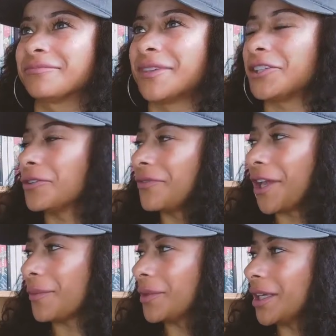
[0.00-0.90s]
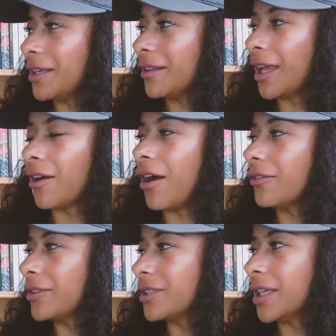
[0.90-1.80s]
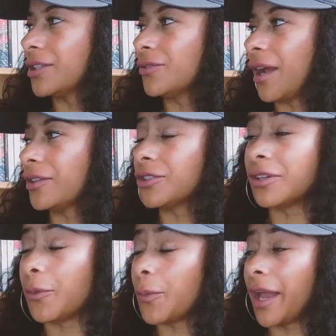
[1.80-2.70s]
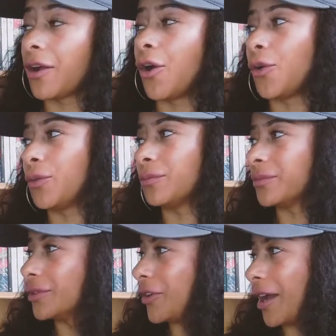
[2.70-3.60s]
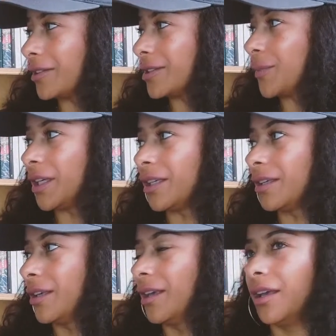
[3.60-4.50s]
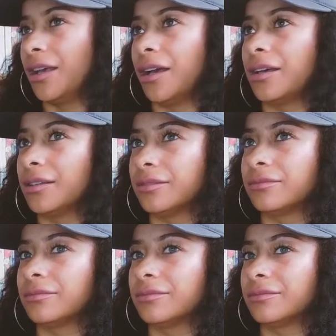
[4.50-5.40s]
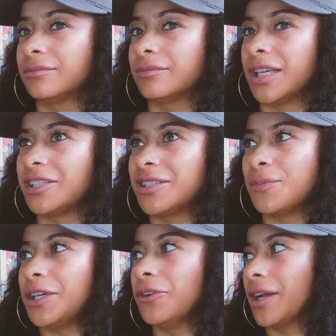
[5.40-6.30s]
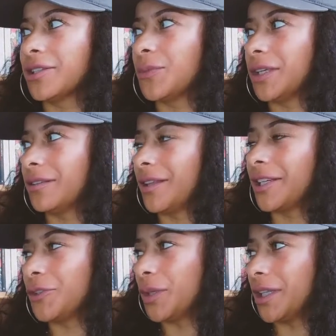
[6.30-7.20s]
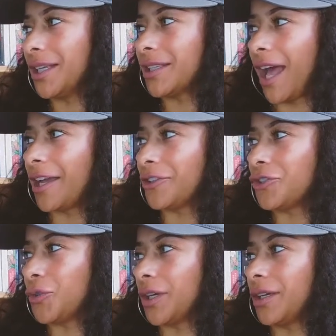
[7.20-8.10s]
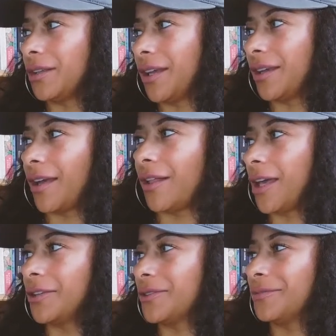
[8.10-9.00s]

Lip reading: your family, like all of those things ground you. Coming back home grounds me. And just me grounds me, like doing things that I enjoy. Like I like